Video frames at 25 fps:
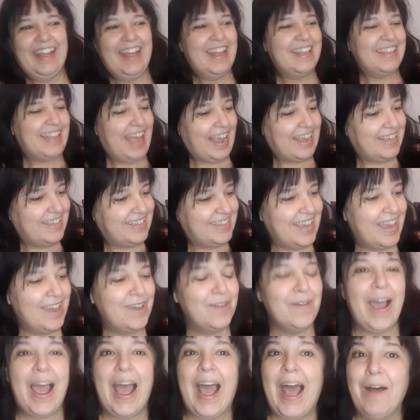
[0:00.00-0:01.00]
Thank
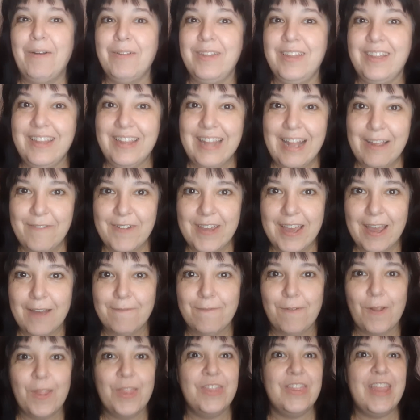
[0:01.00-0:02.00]
you, Olivia,
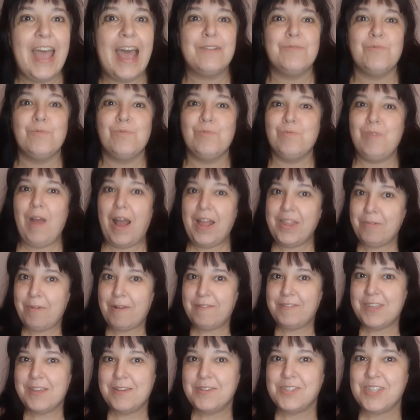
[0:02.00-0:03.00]
for that rather
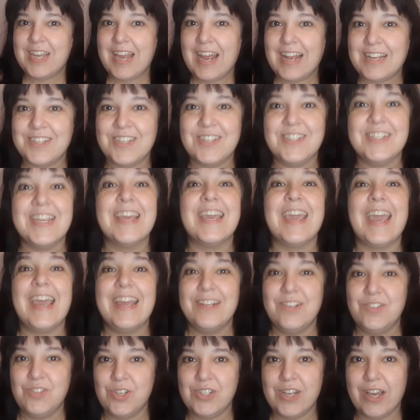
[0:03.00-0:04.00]
enthusiastic
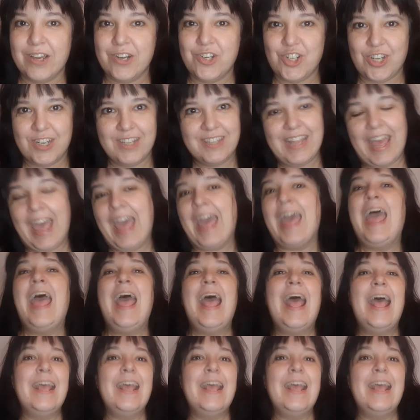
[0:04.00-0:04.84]
introduction there.